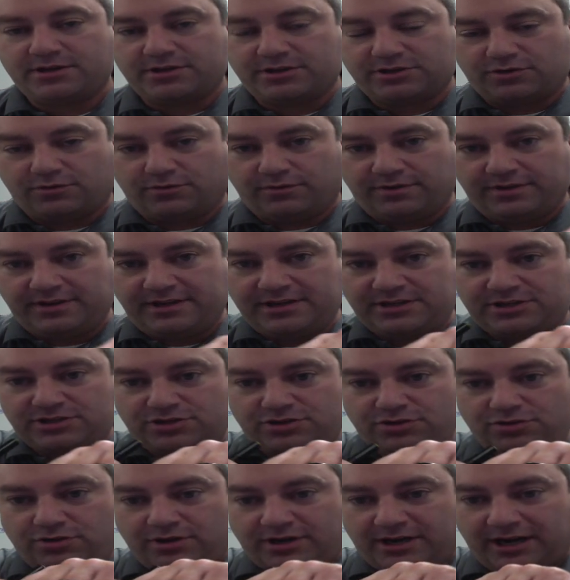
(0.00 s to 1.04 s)
So when these
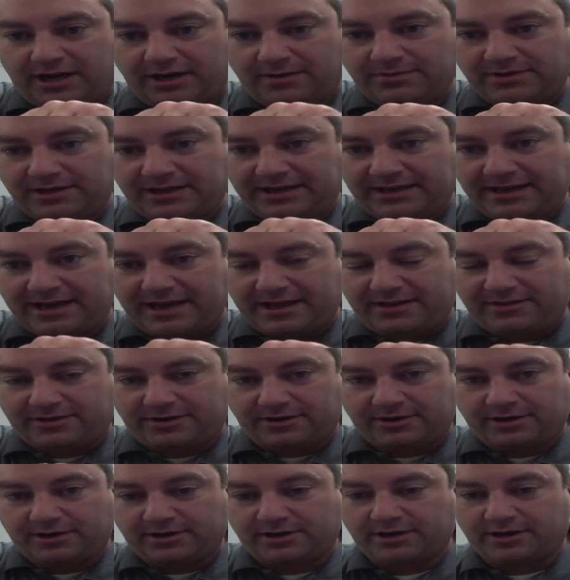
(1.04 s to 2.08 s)
two come
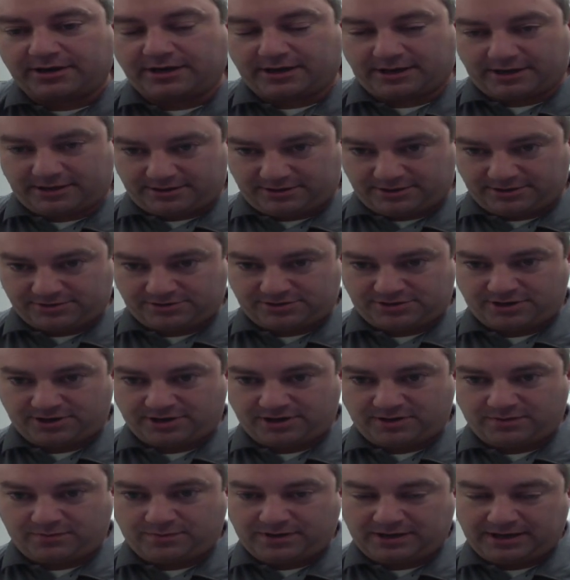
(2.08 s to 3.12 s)
together, there's
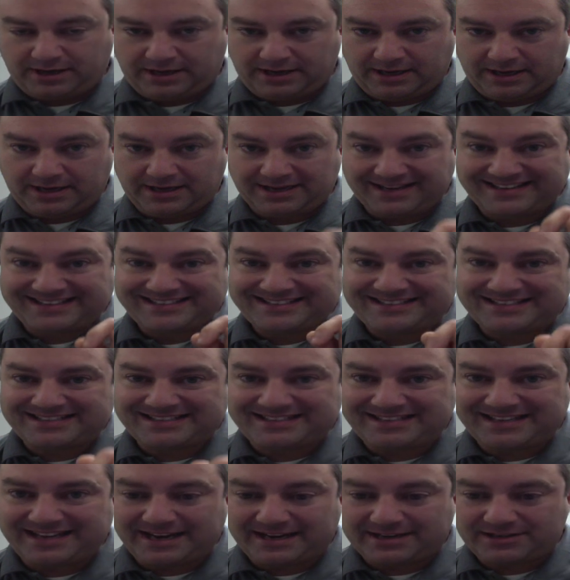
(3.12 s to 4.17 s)
going to be
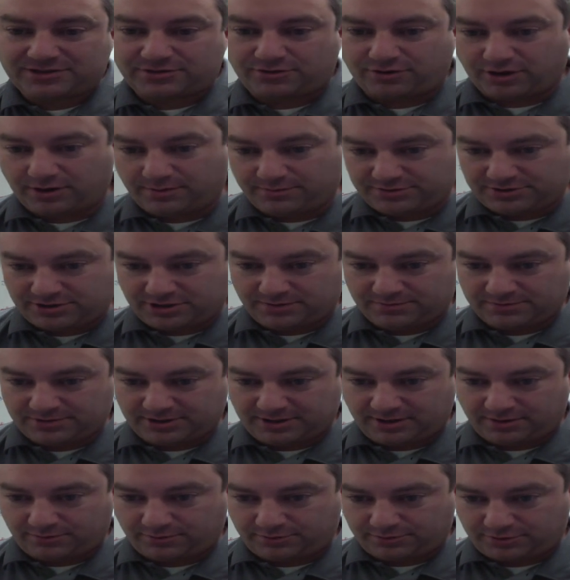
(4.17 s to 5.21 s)
six chromosomes. In
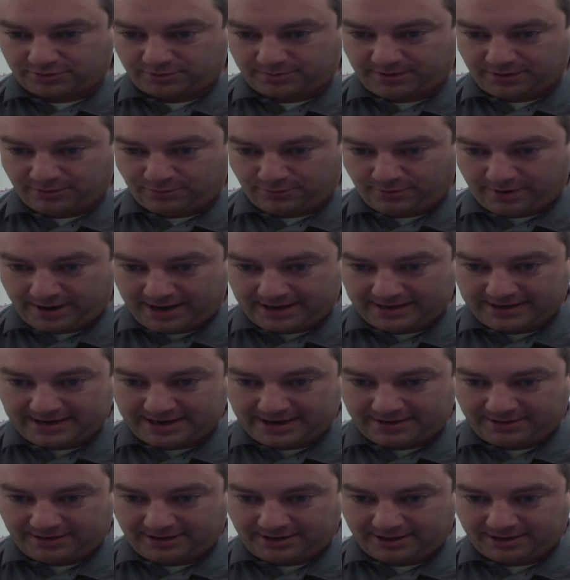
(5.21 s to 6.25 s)
other words, we're going to be right
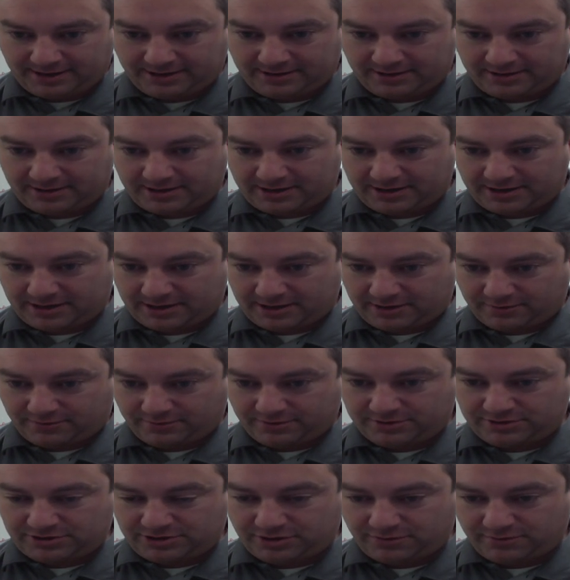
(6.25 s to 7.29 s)
down here
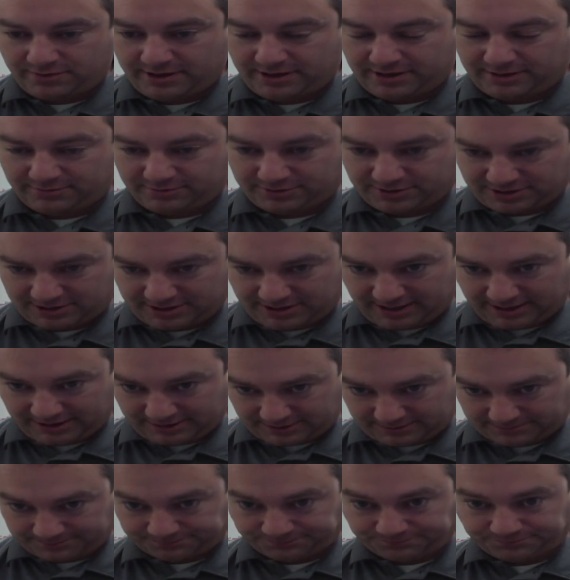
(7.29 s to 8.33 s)
with 2n equals 6,